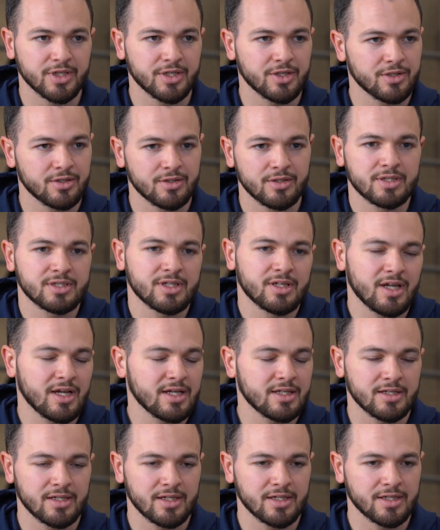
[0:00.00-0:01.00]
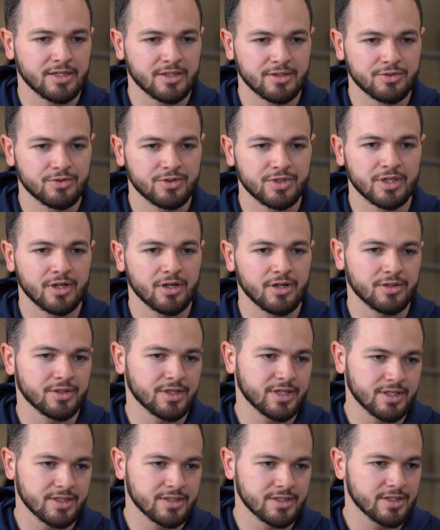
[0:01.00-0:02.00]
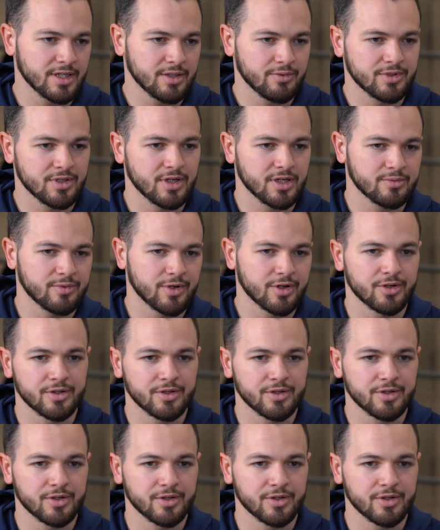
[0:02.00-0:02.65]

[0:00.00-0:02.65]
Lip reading: Like, because I like you see all the kids like we talked about